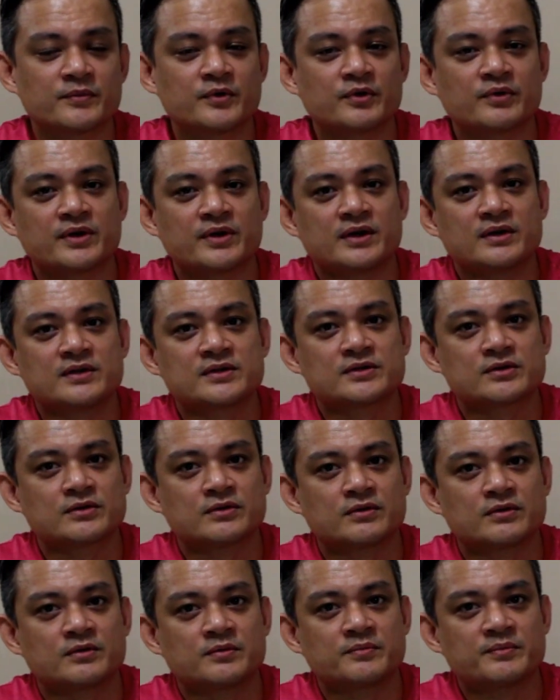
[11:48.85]
Okay,
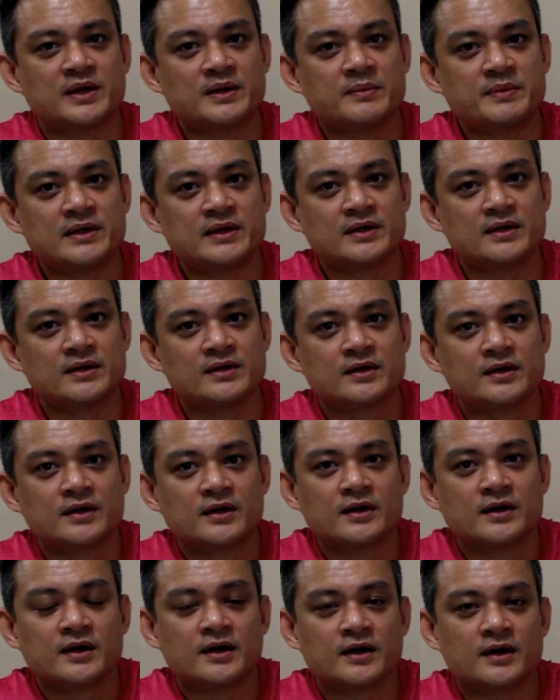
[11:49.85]
so maybe
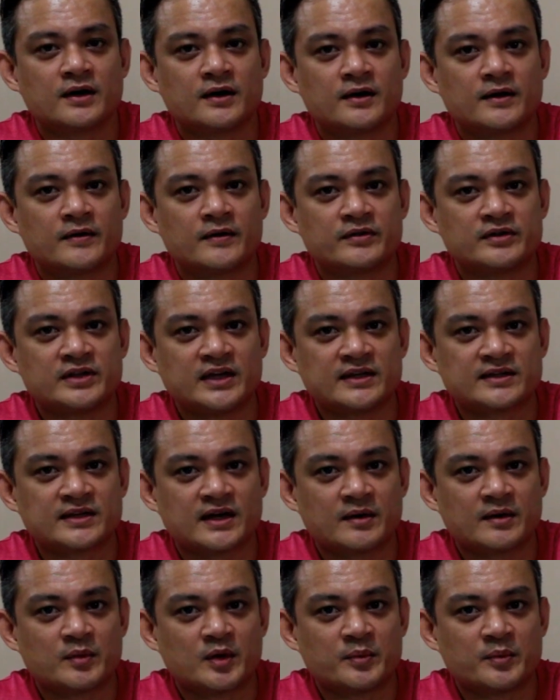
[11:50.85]
daytime